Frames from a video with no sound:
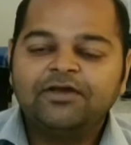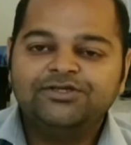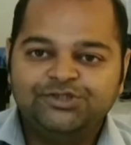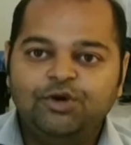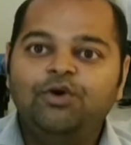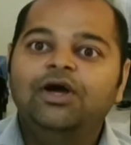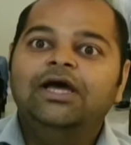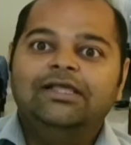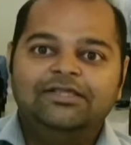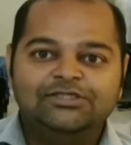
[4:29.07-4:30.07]
So
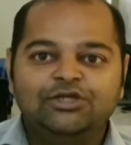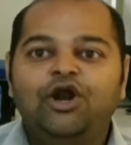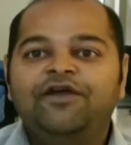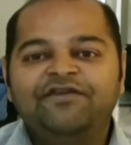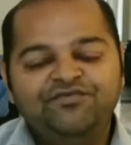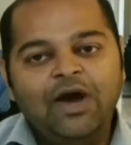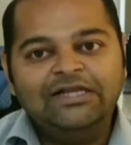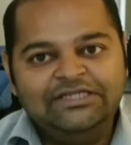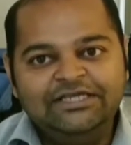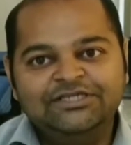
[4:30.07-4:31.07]
there's a lot of
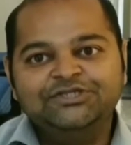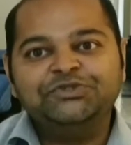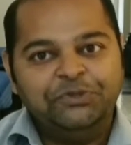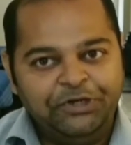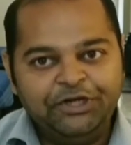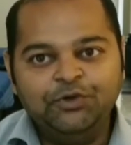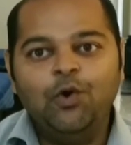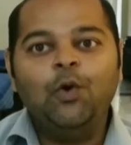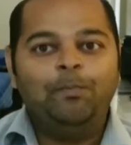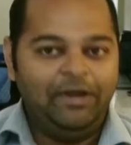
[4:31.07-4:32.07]
advantages. You need to
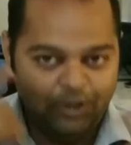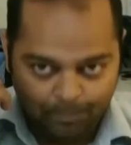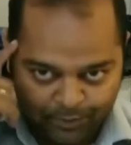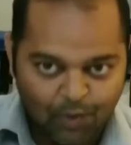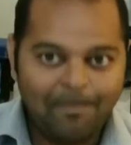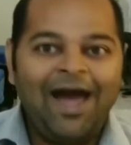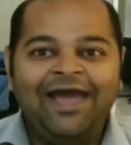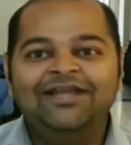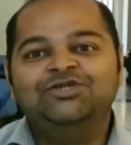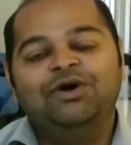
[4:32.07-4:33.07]
open your
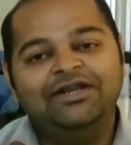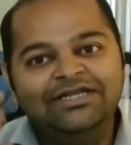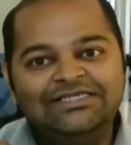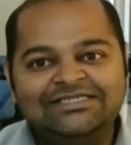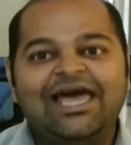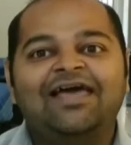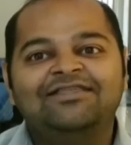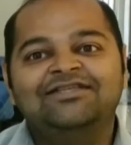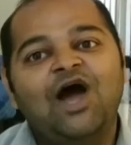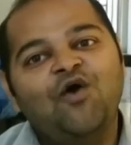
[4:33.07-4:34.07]
mind to
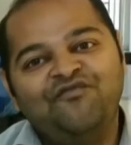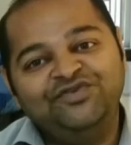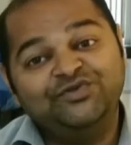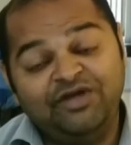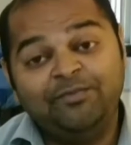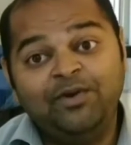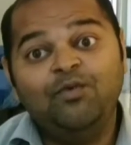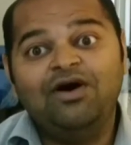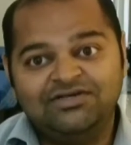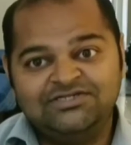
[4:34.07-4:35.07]
understand how physiotherapy
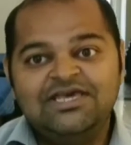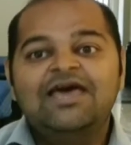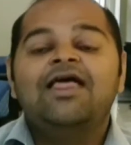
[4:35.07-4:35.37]
works.